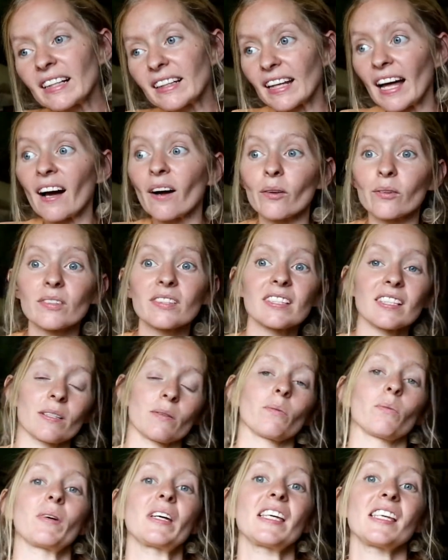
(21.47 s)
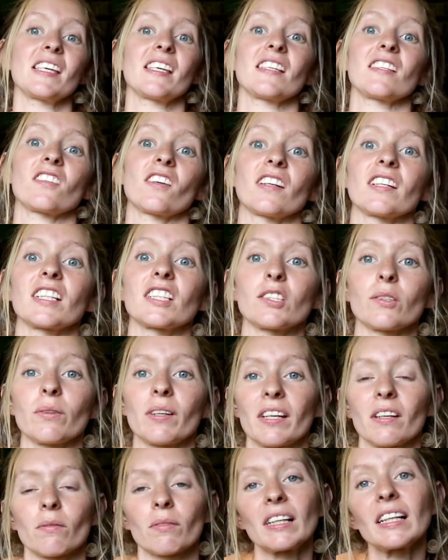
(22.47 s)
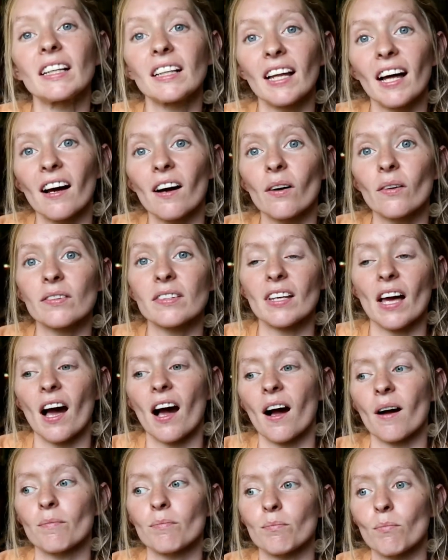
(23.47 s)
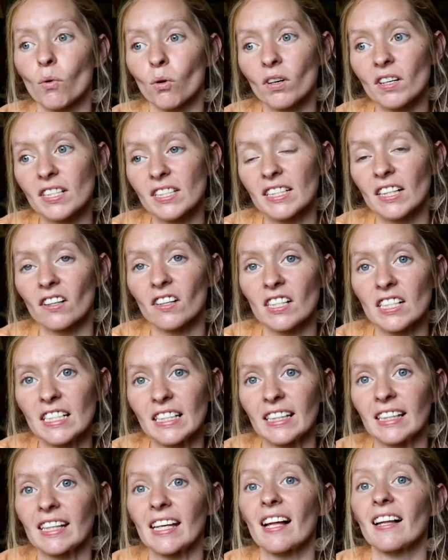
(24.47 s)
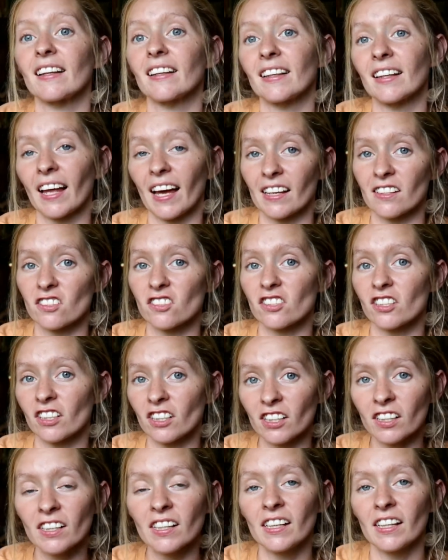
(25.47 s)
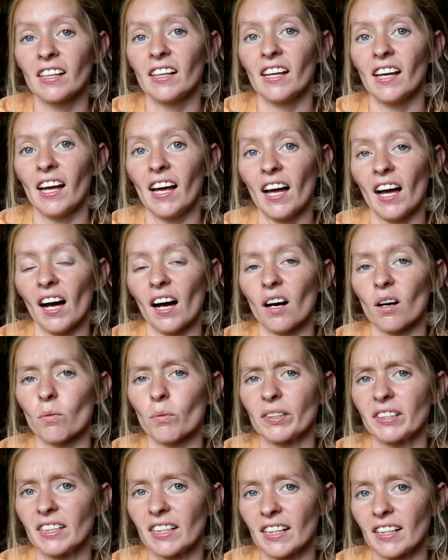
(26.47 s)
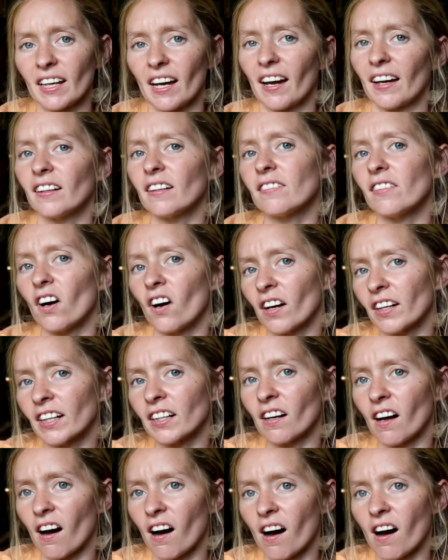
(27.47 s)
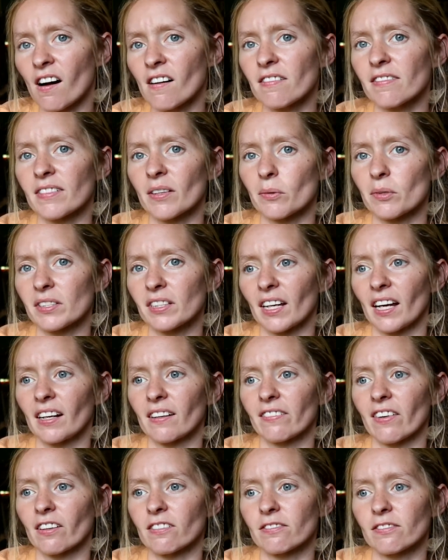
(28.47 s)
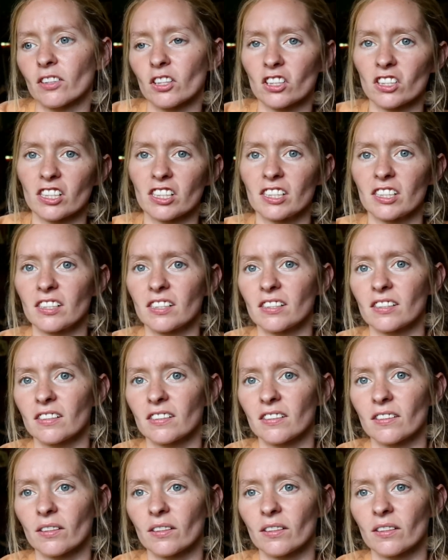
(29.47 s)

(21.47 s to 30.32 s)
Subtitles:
alouds. We started doing read alouds more seriously last year. We did it kind of on and off. It was kind of our first